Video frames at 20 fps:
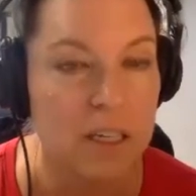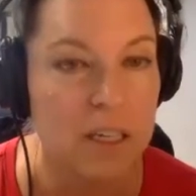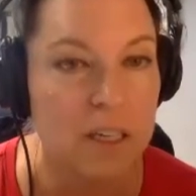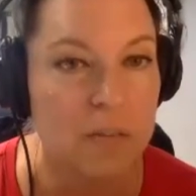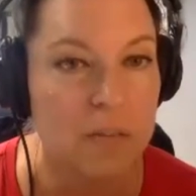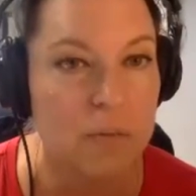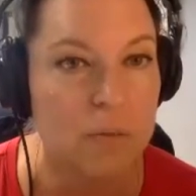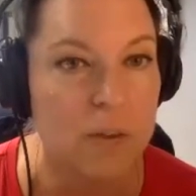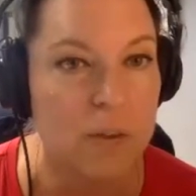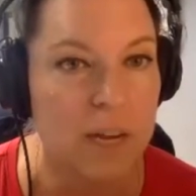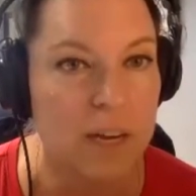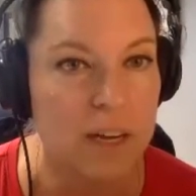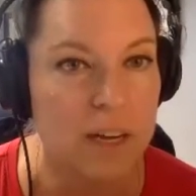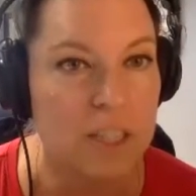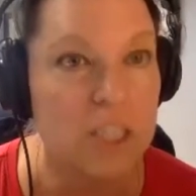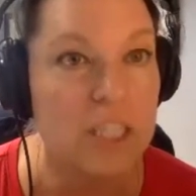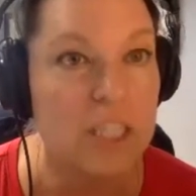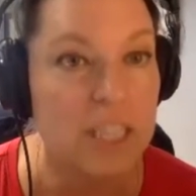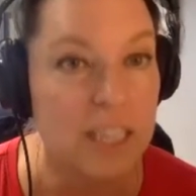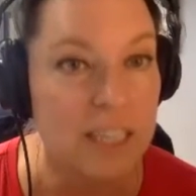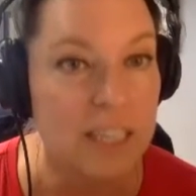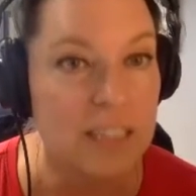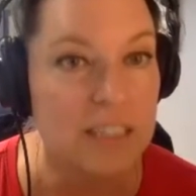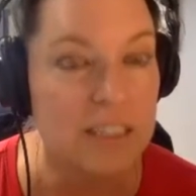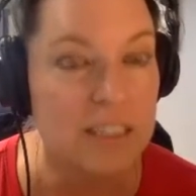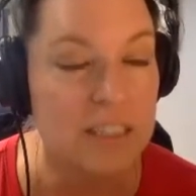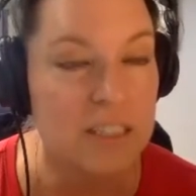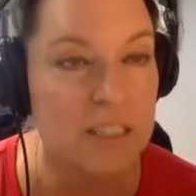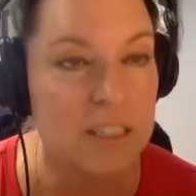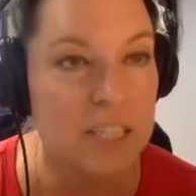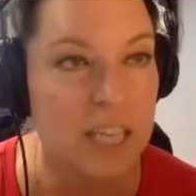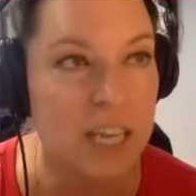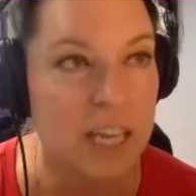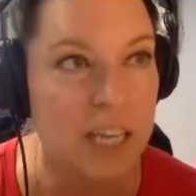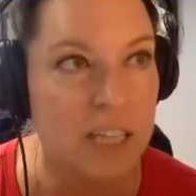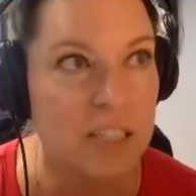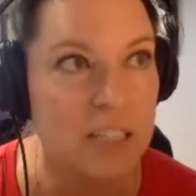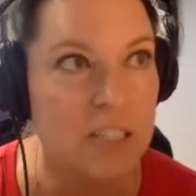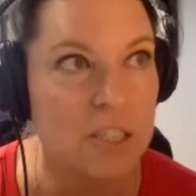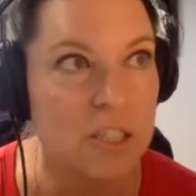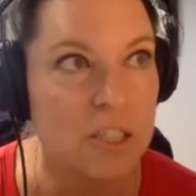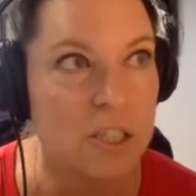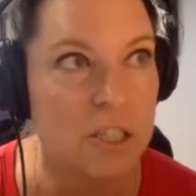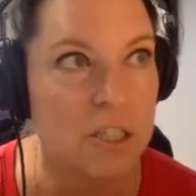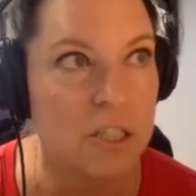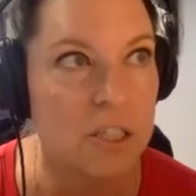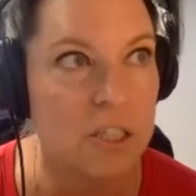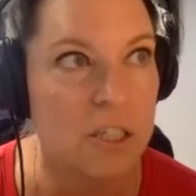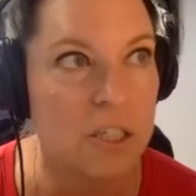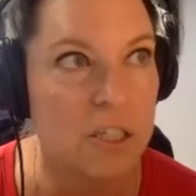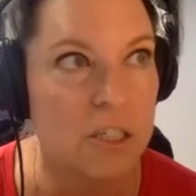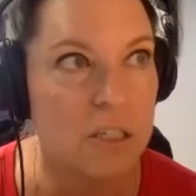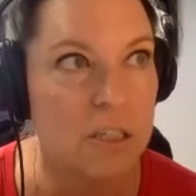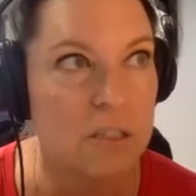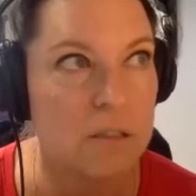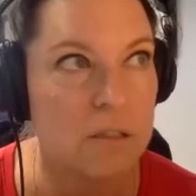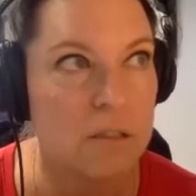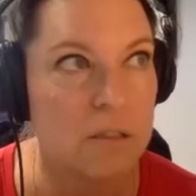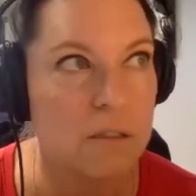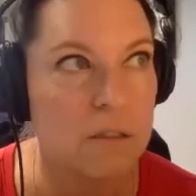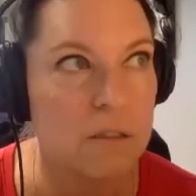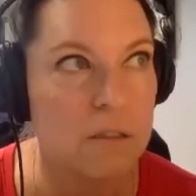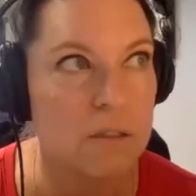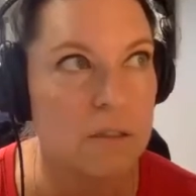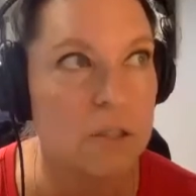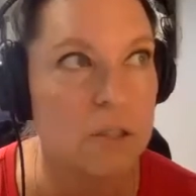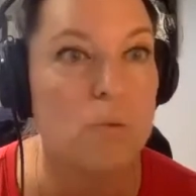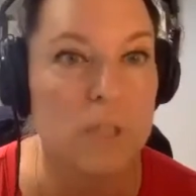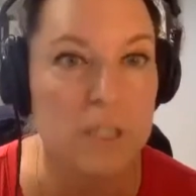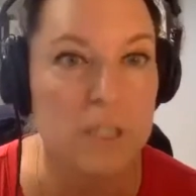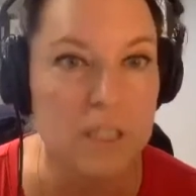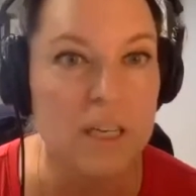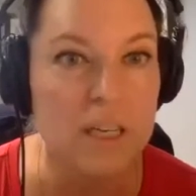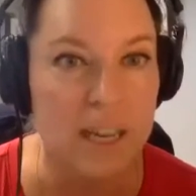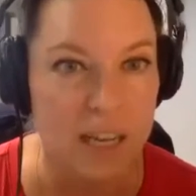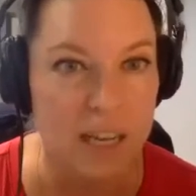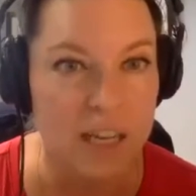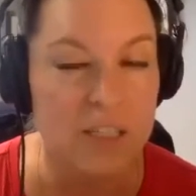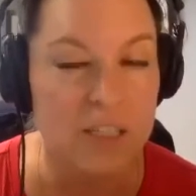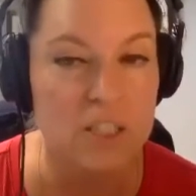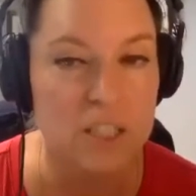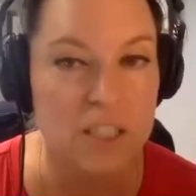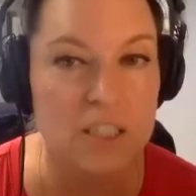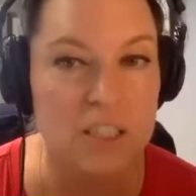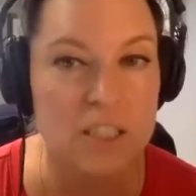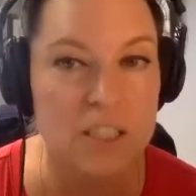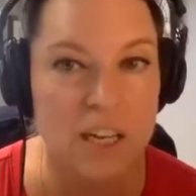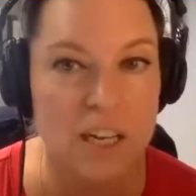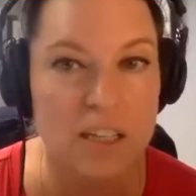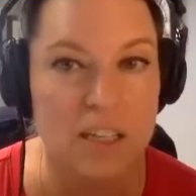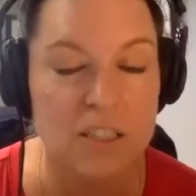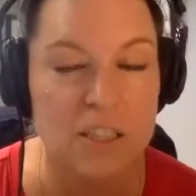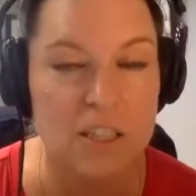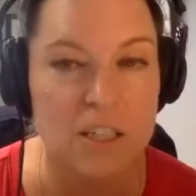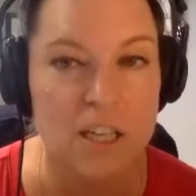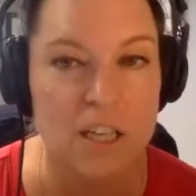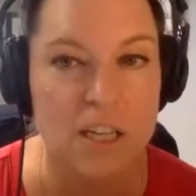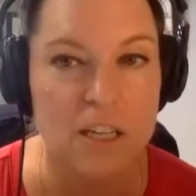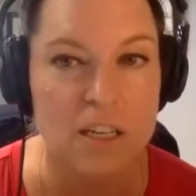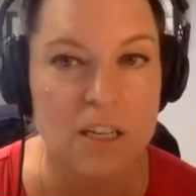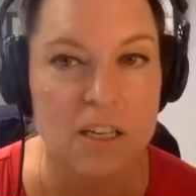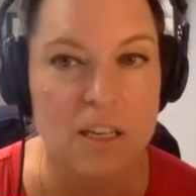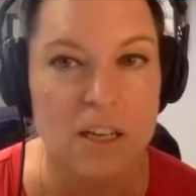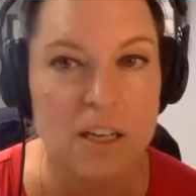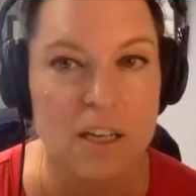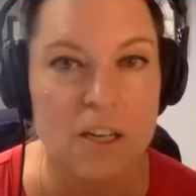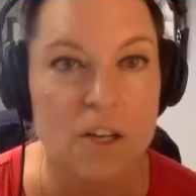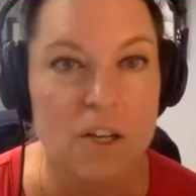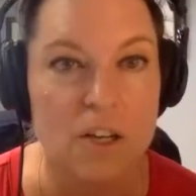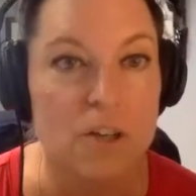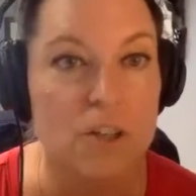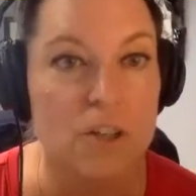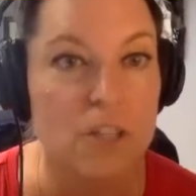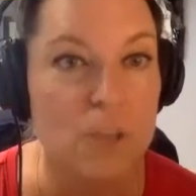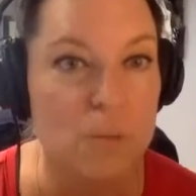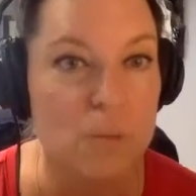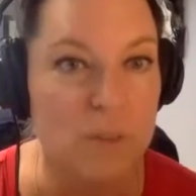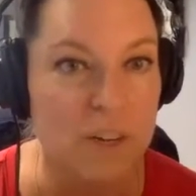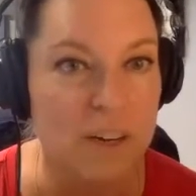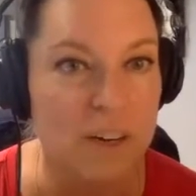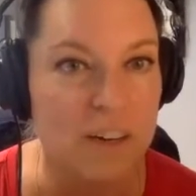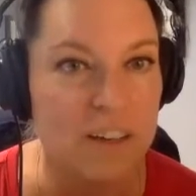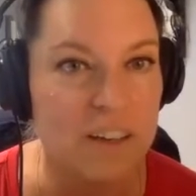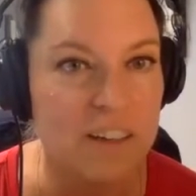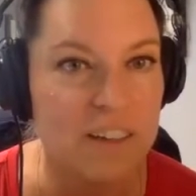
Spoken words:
where she had changed she was a night owl and she had changed to like an early bird.